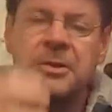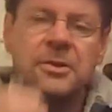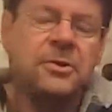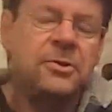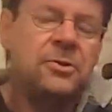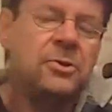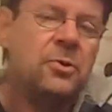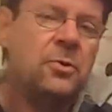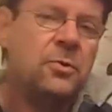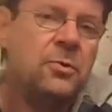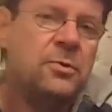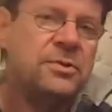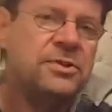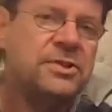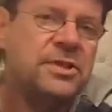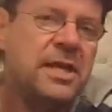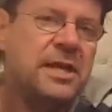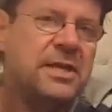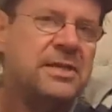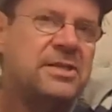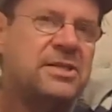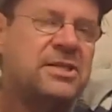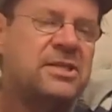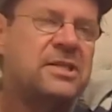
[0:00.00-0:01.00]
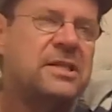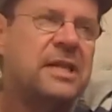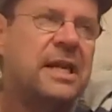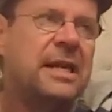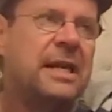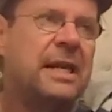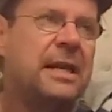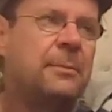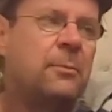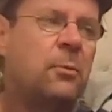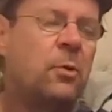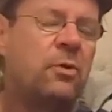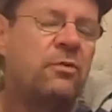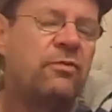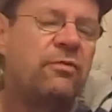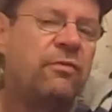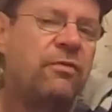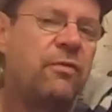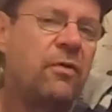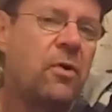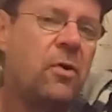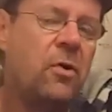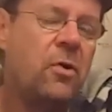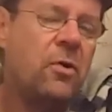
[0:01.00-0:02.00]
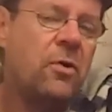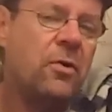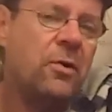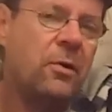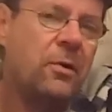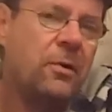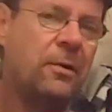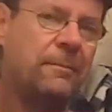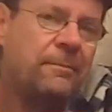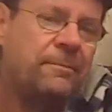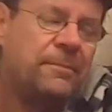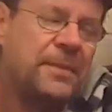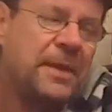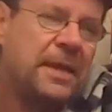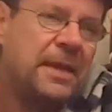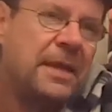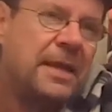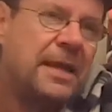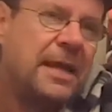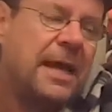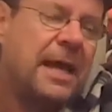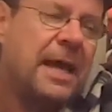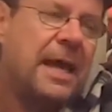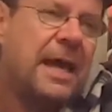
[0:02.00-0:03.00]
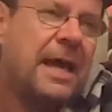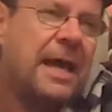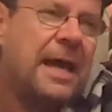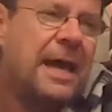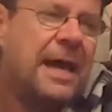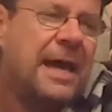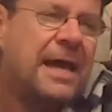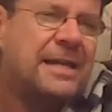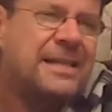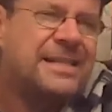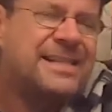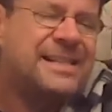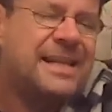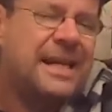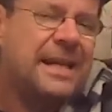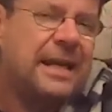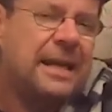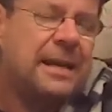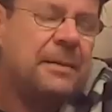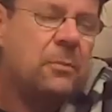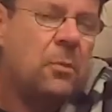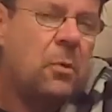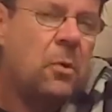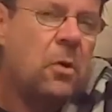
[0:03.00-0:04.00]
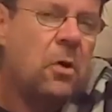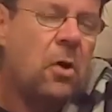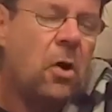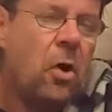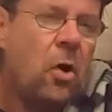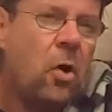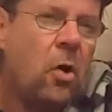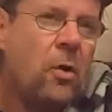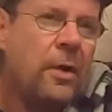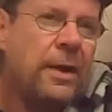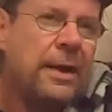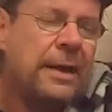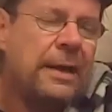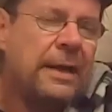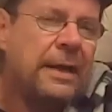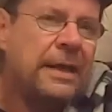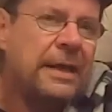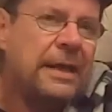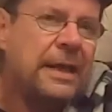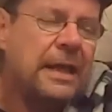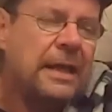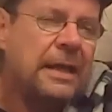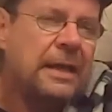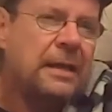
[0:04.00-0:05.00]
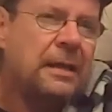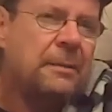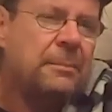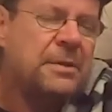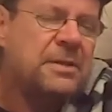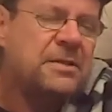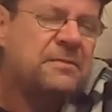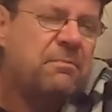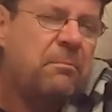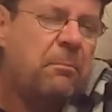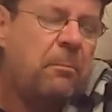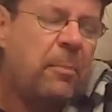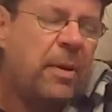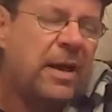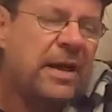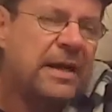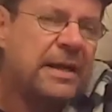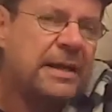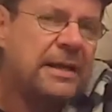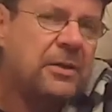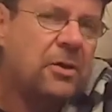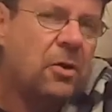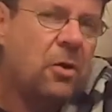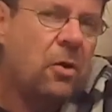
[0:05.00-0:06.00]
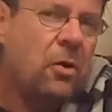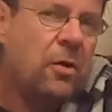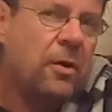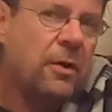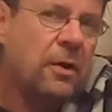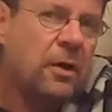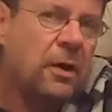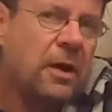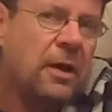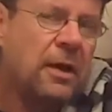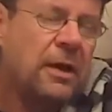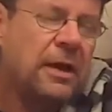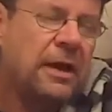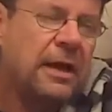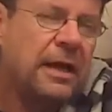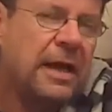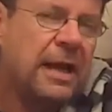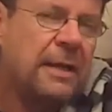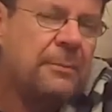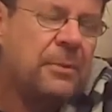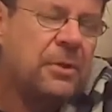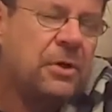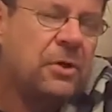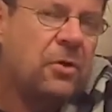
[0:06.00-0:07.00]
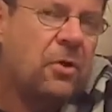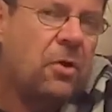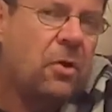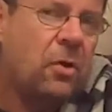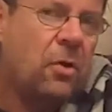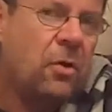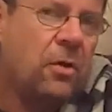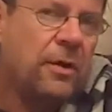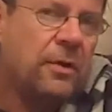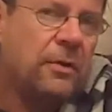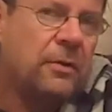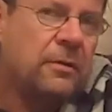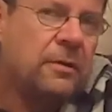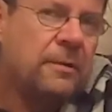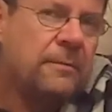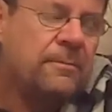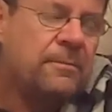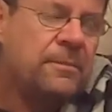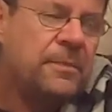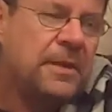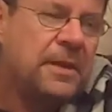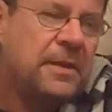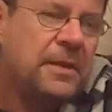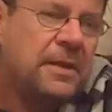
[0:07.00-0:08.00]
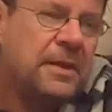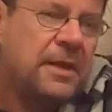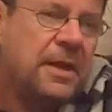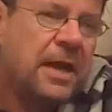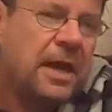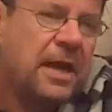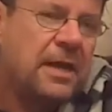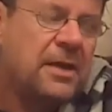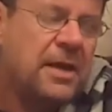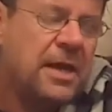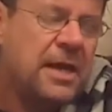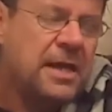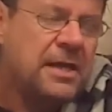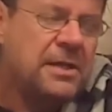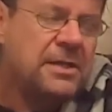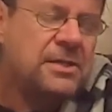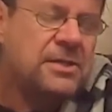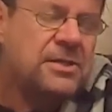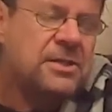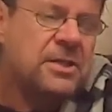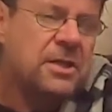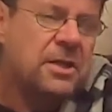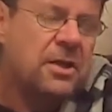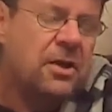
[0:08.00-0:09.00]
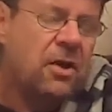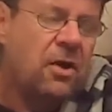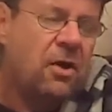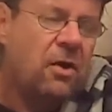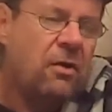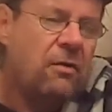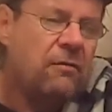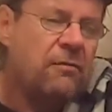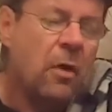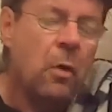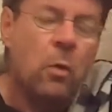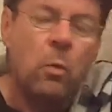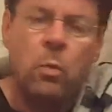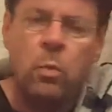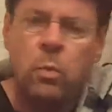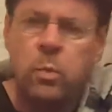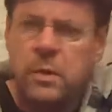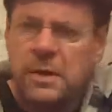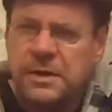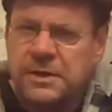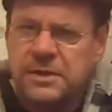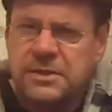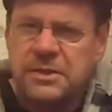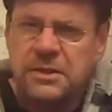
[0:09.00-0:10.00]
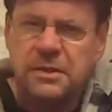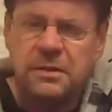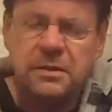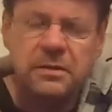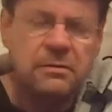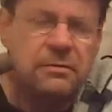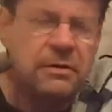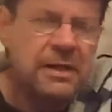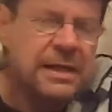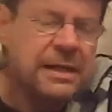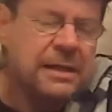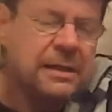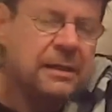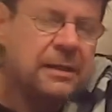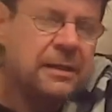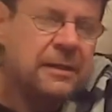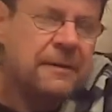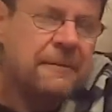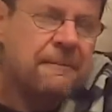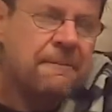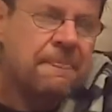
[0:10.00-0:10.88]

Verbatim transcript: The nose is slightly more floral, uh, slightly more oily, a little bit of pine oil, lemon oil, a hint of wintergreen,